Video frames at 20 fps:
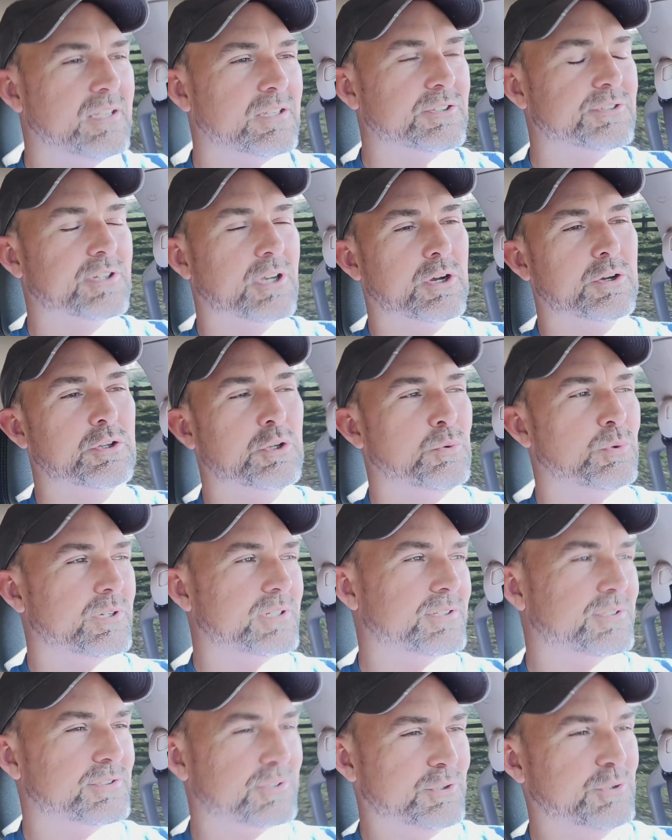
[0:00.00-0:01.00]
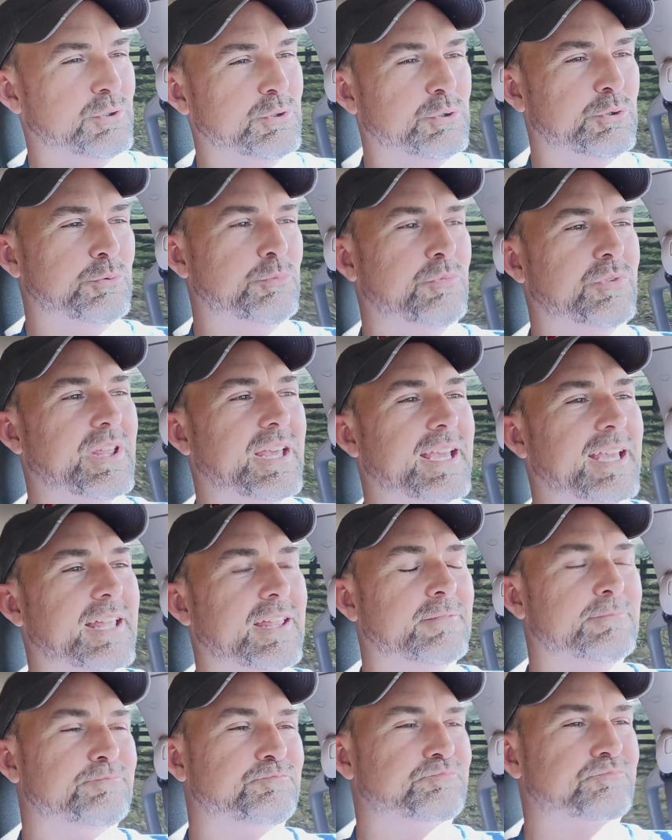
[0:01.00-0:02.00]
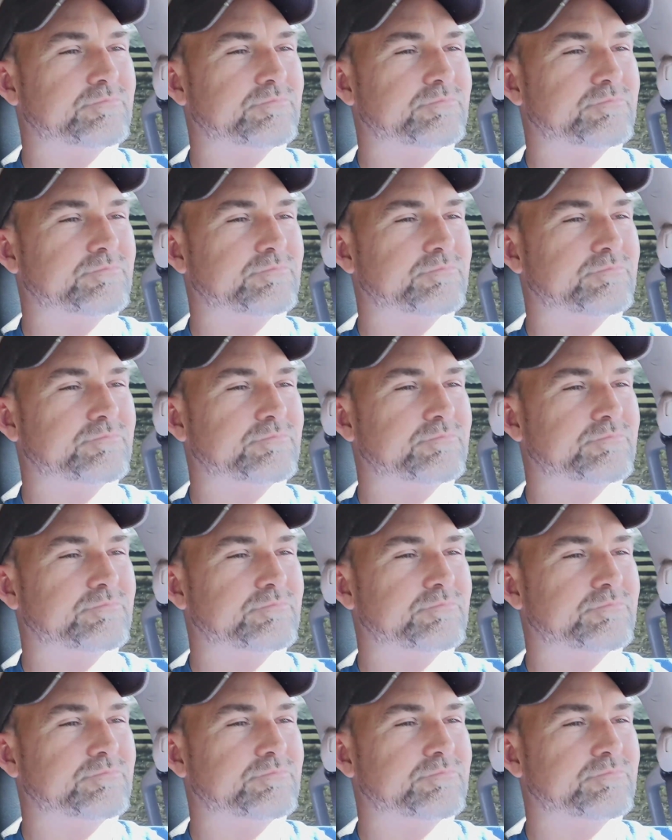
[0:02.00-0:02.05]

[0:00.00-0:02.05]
So you would assume that